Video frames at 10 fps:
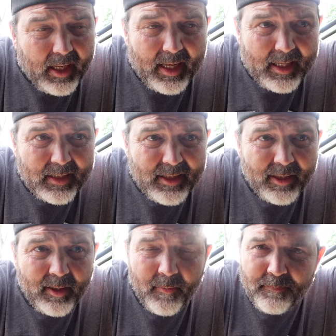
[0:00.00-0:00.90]
and
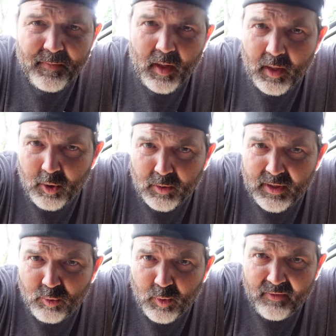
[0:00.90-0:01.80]
you know,
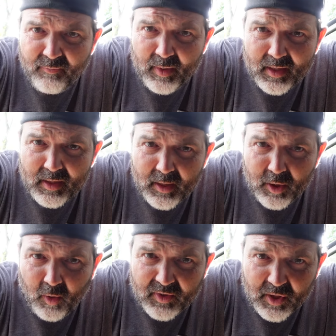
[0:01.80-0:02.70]
since we've been to
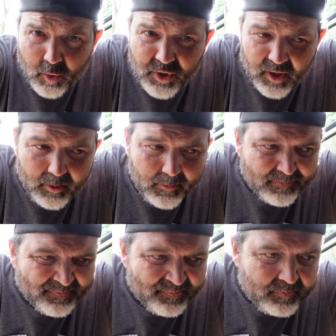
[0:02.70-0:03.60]
Nova Scotia,
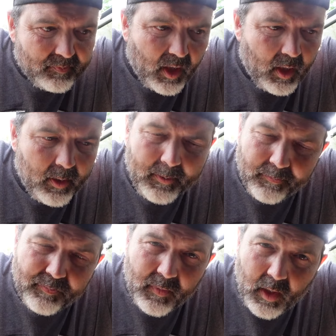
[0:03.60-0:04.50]

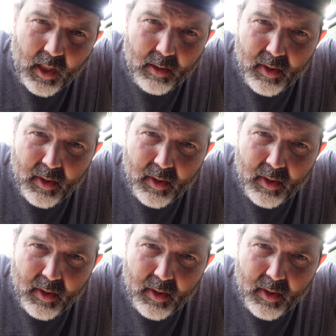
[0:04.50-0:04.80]
I'm